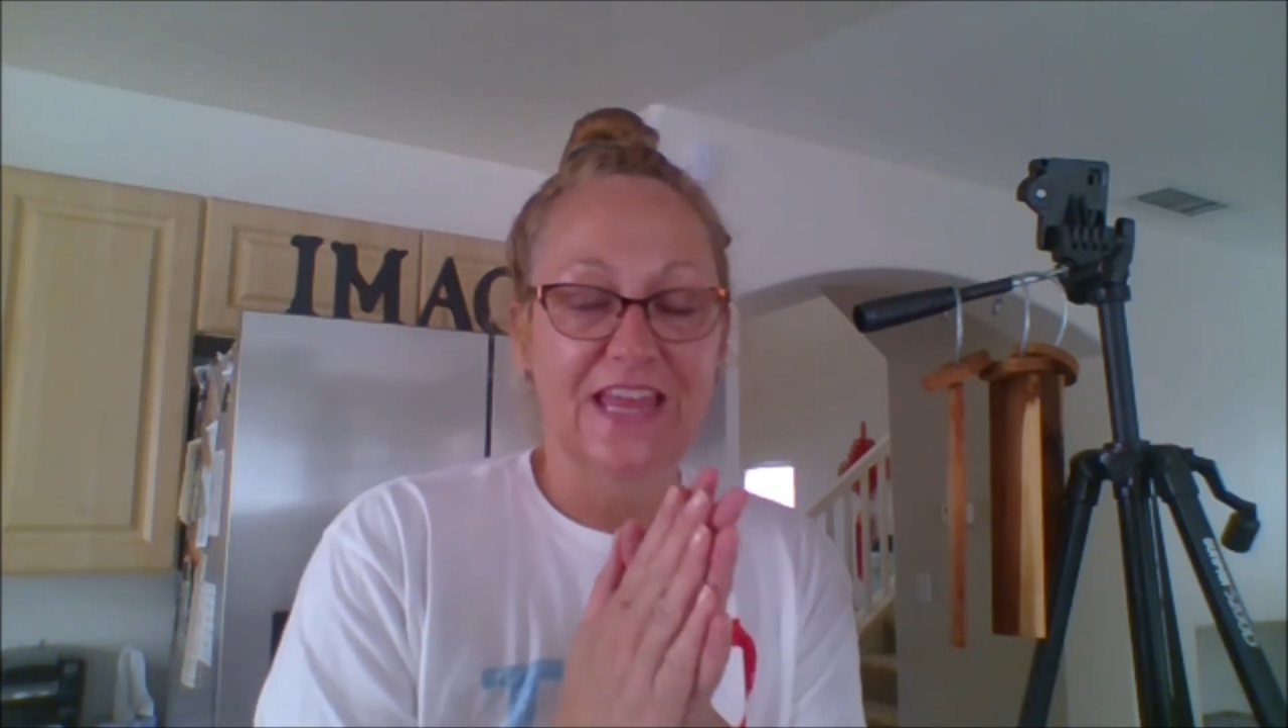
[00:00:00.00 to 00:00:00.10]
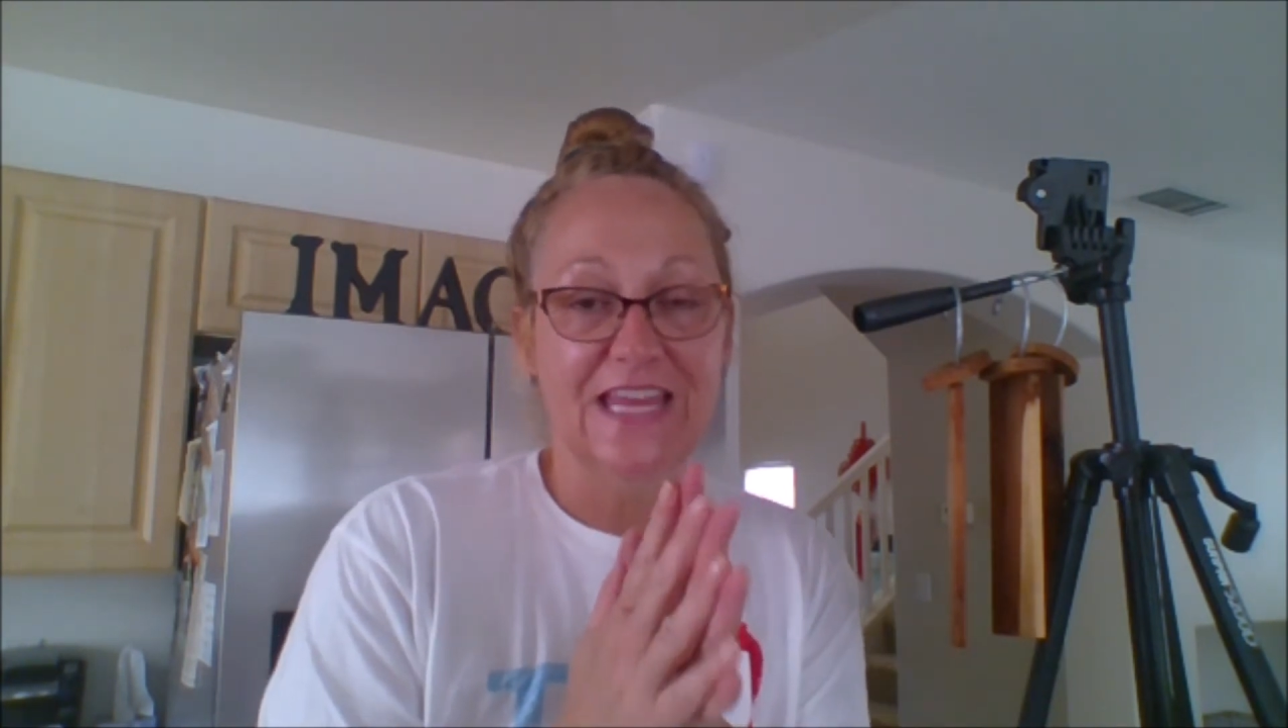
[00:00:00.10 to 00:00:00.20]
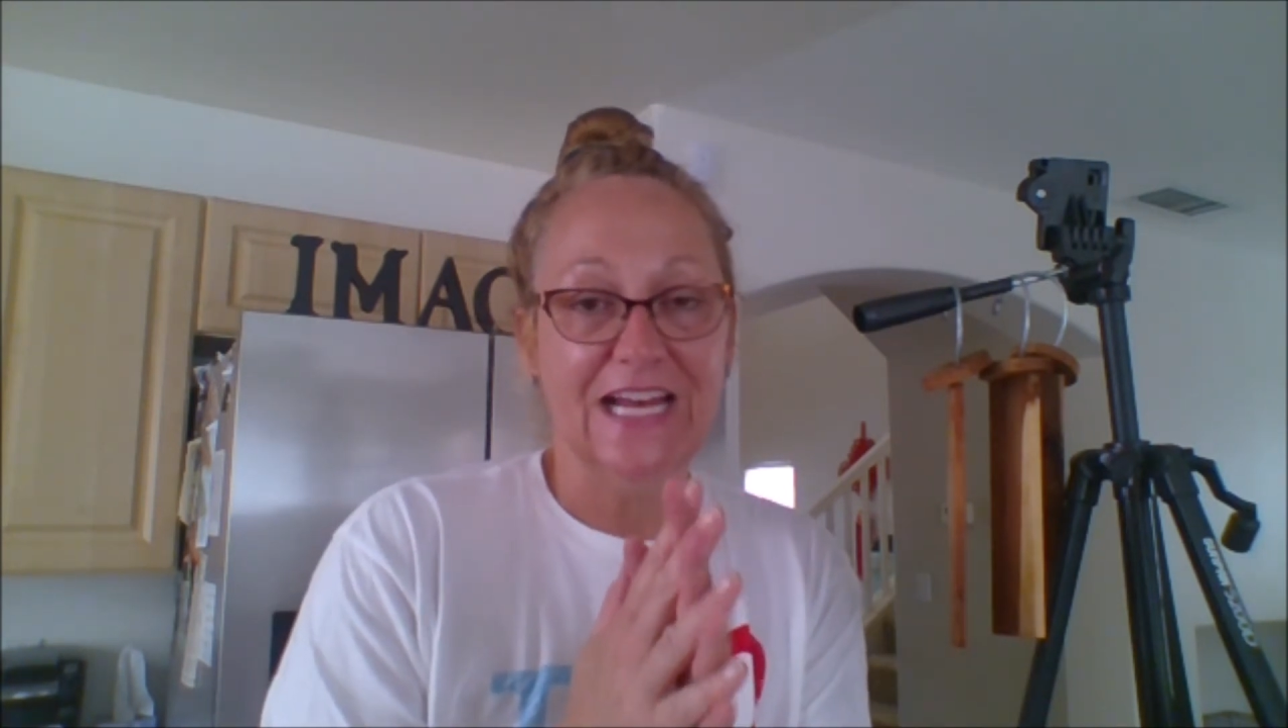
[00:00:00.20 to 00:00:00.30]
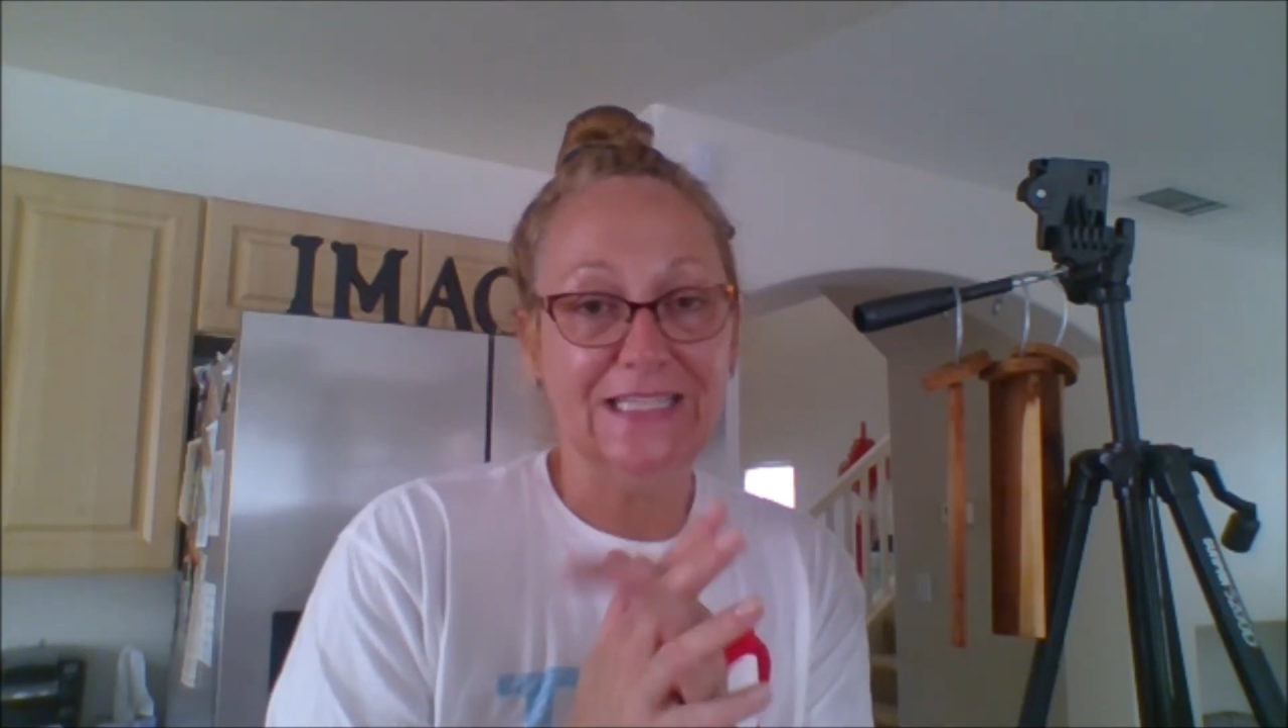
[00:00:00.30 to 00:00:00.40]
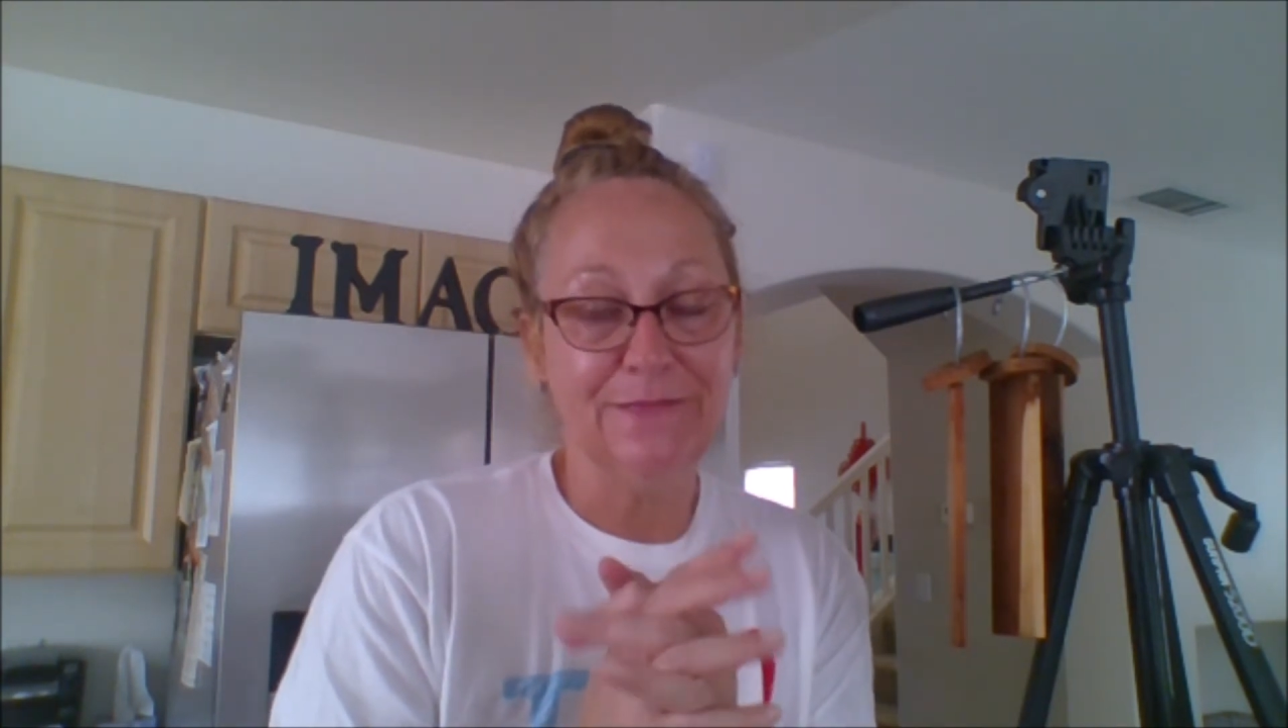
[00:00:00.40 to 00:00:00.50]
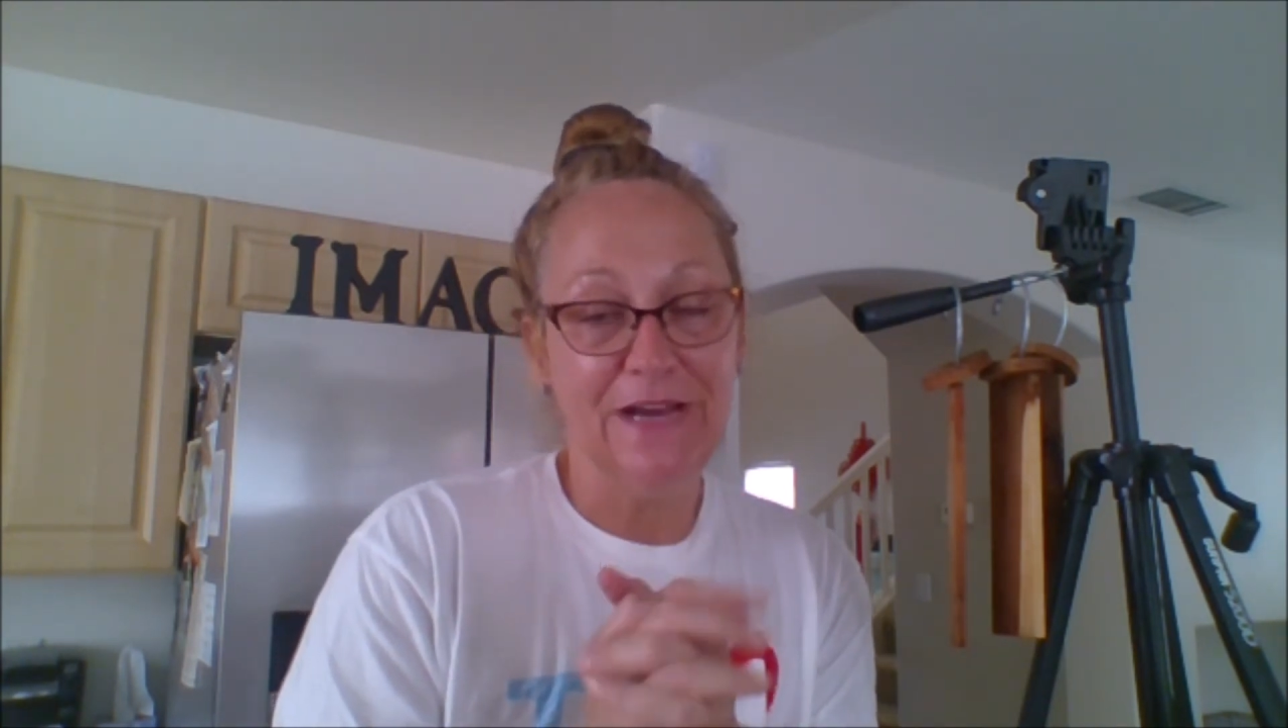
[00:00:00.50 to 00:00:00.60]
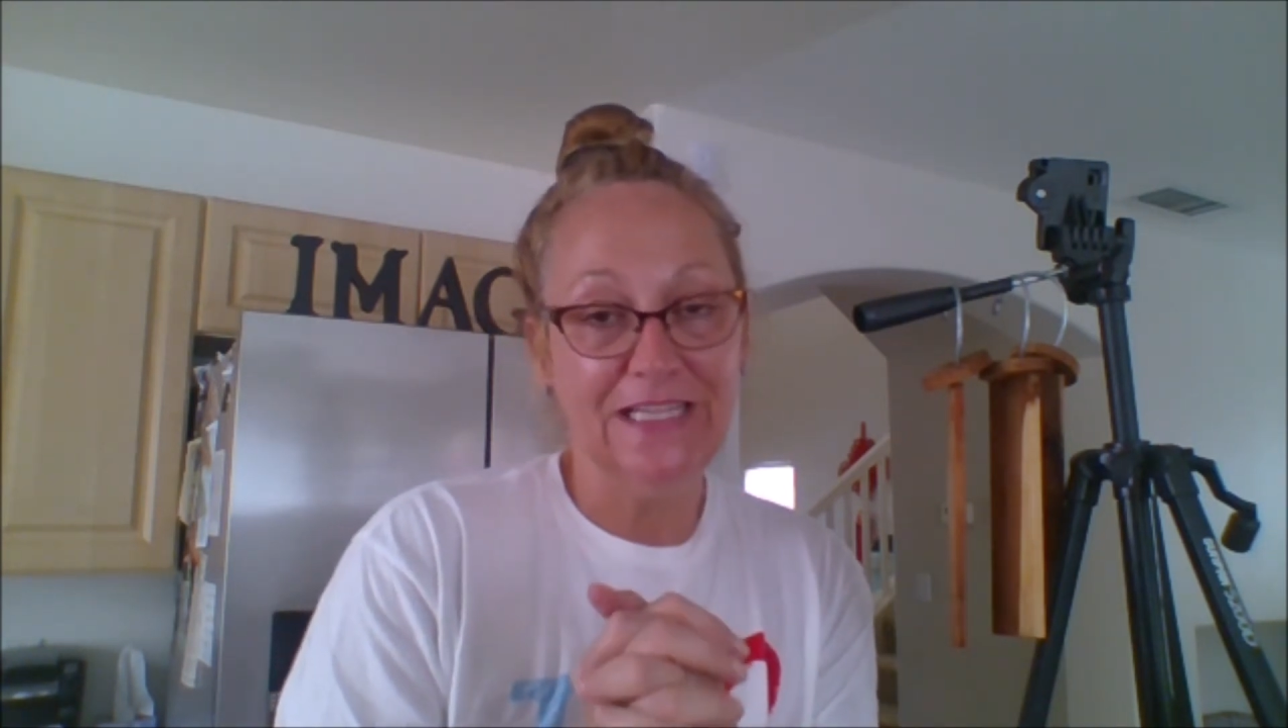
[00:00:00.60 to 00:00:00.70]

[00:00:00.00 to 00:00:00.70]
that's my